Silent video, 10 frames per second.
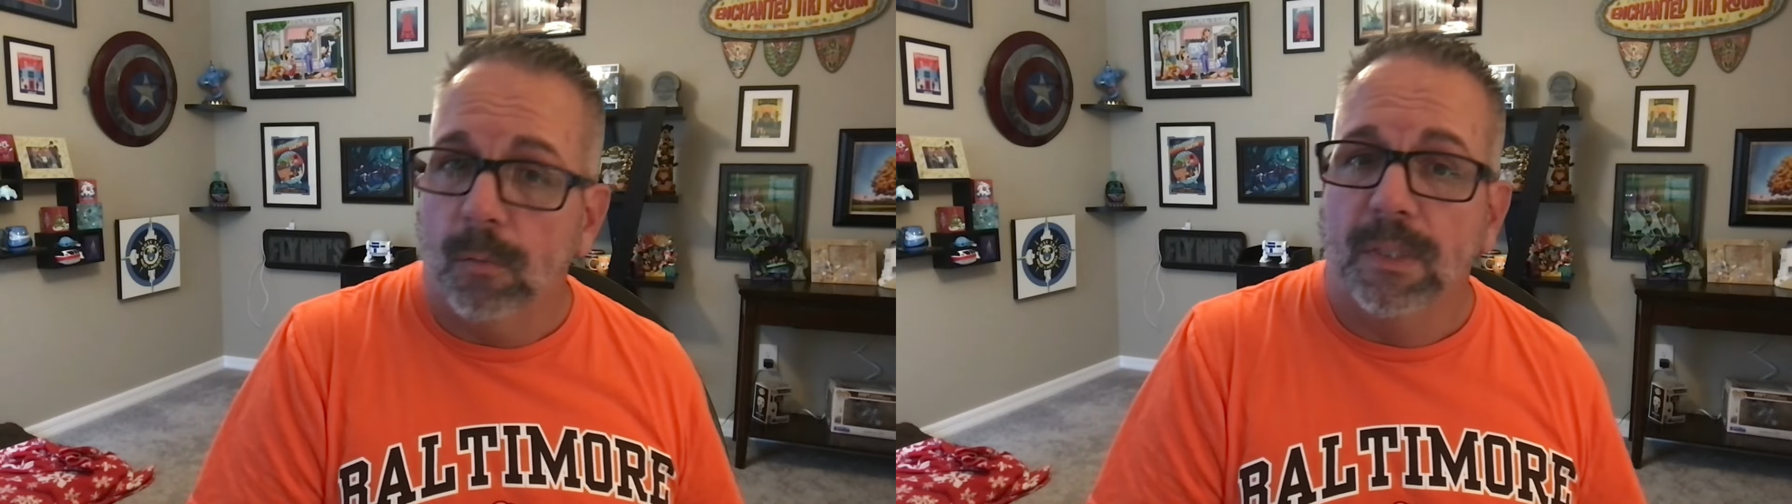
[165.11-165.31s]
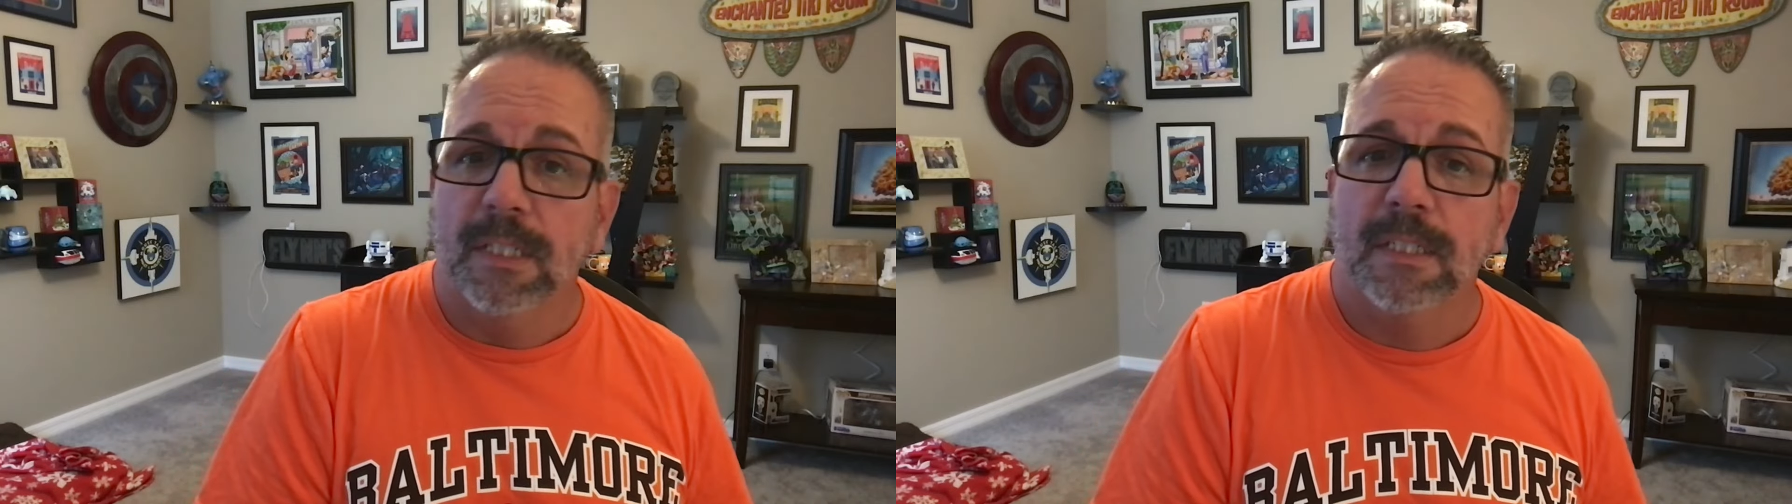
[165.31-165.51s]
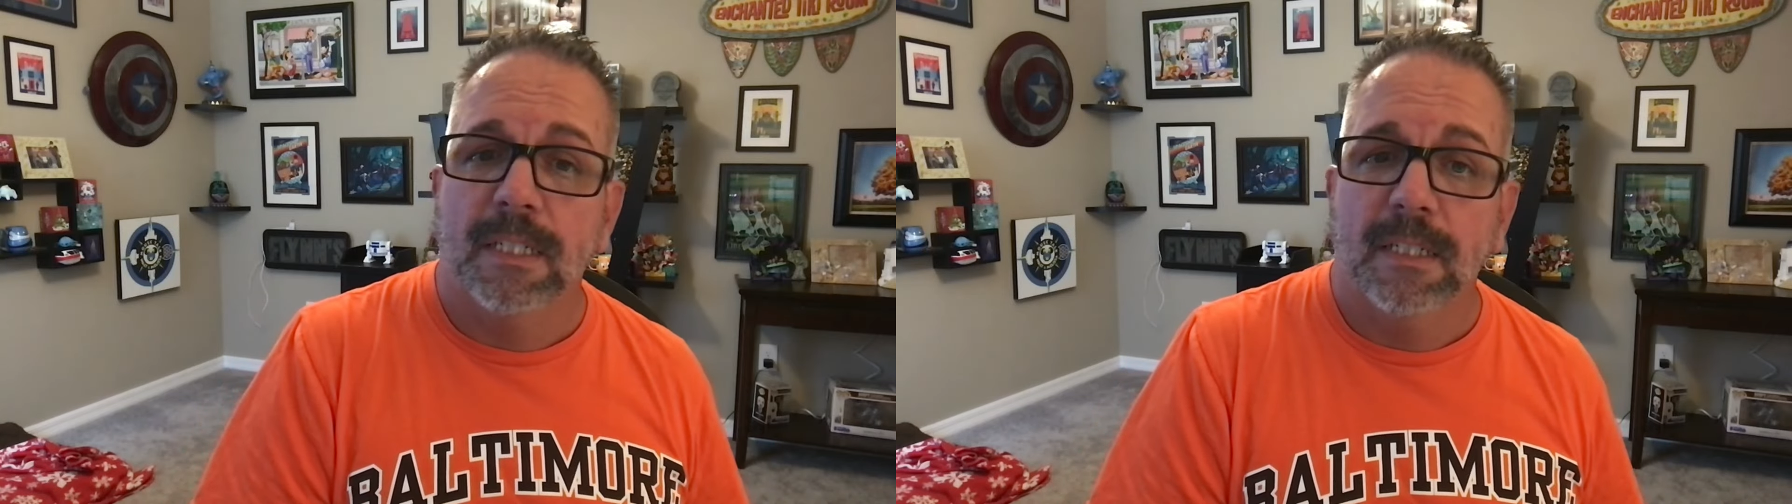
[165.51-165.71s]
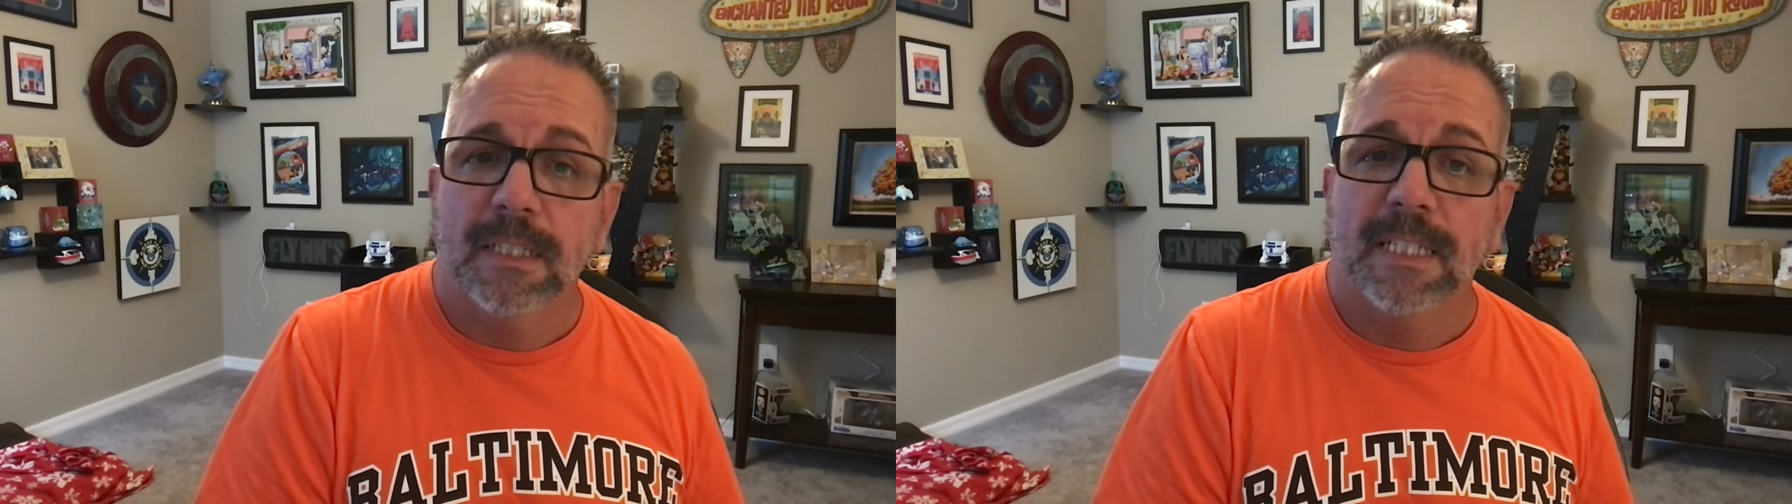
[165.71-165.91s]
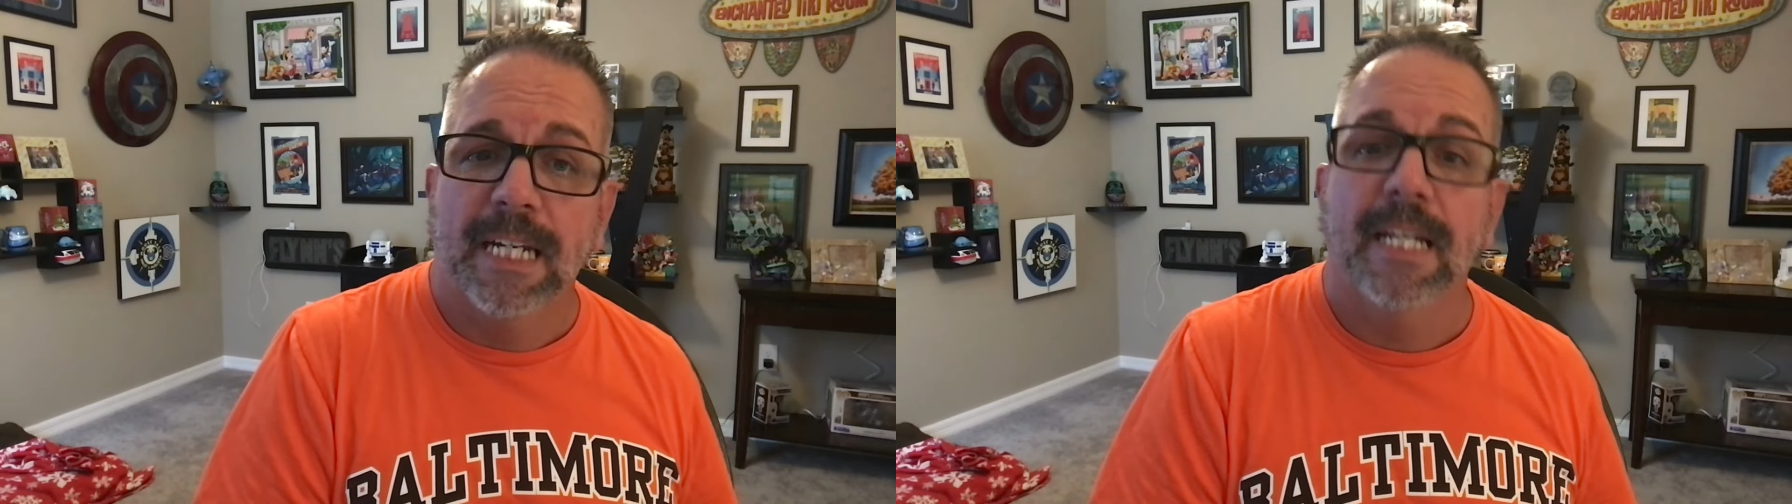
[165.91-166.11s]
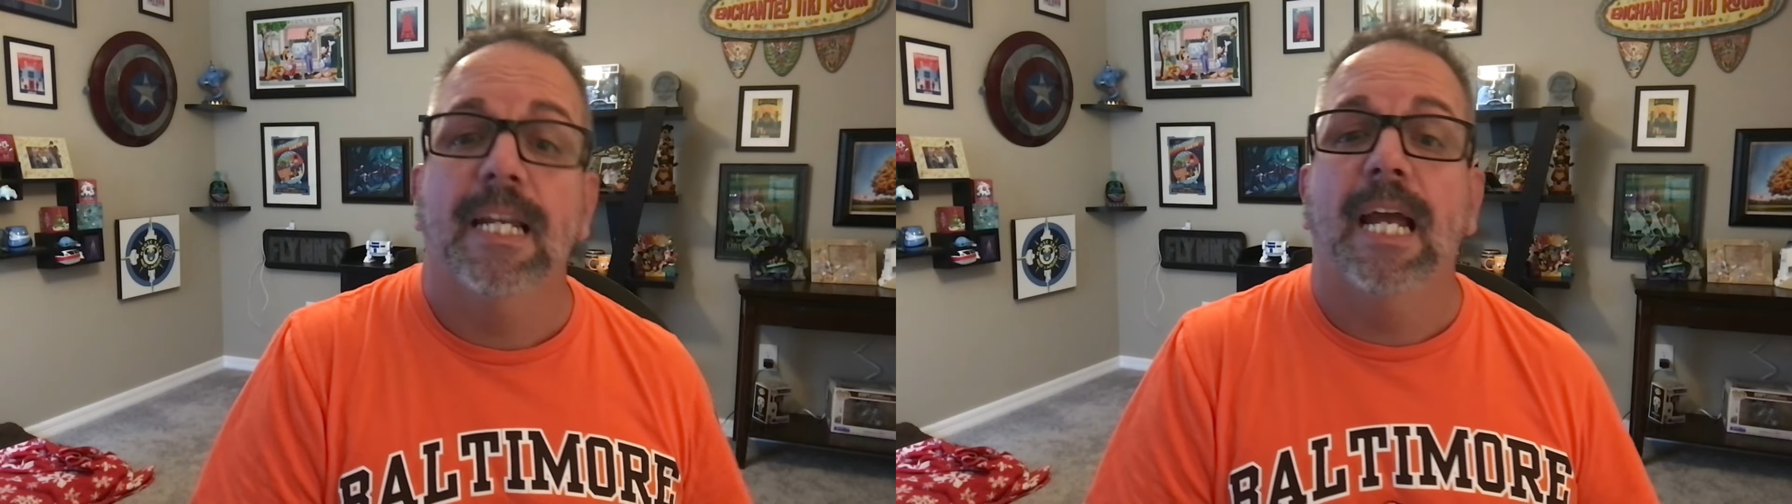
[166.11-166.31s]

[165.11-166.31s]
with this kid